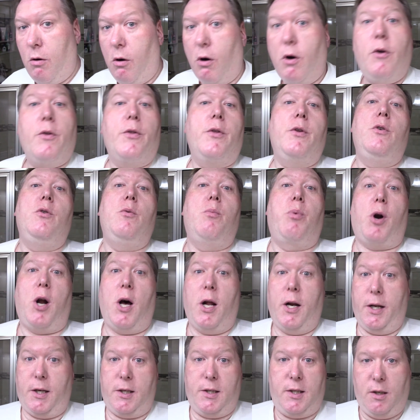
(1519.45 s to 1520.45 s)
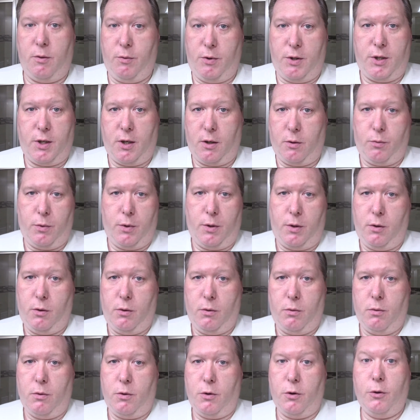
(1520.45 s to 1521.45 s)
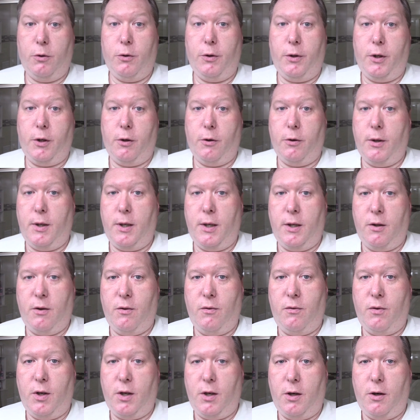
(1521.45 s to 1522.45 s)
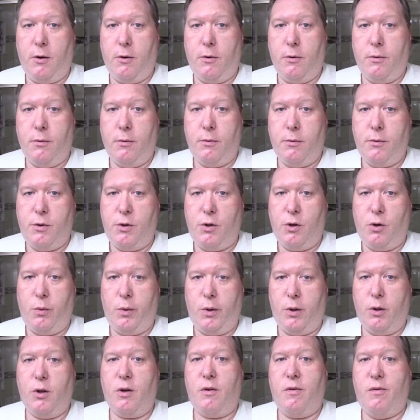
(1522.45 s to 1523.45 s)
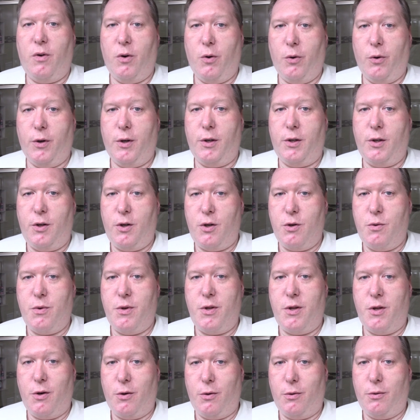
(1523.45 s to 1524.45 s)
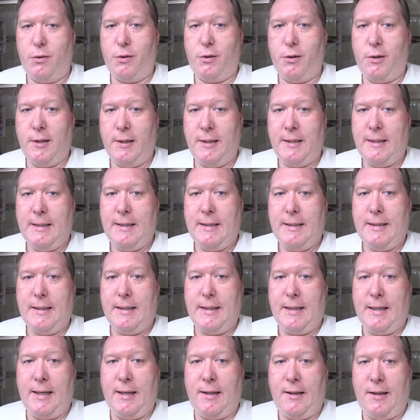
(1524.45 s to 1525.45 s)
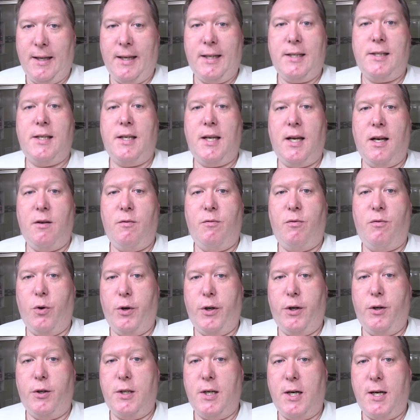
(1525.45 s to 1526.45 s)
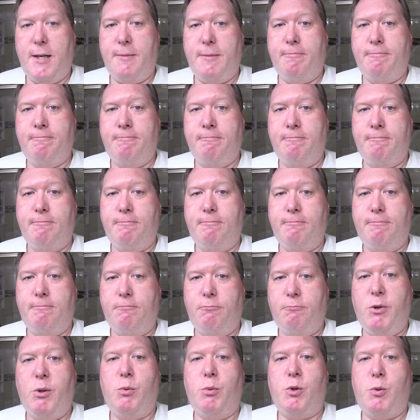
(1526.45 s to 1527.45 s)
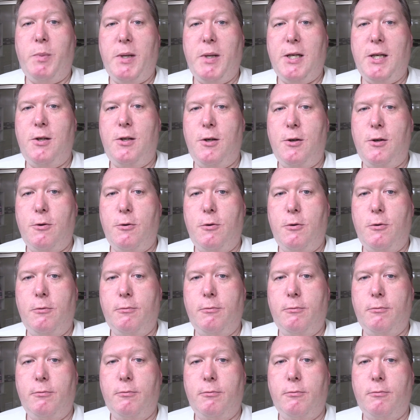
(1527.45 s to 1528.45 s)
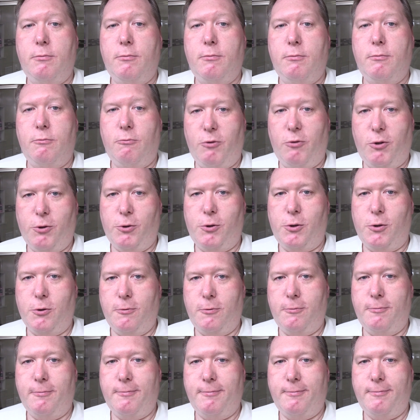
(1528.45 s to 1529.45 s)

all the new products that we shared with you earlier in the video. So we look forward to doing those. And thanks again for your time. We will speak to you real soon.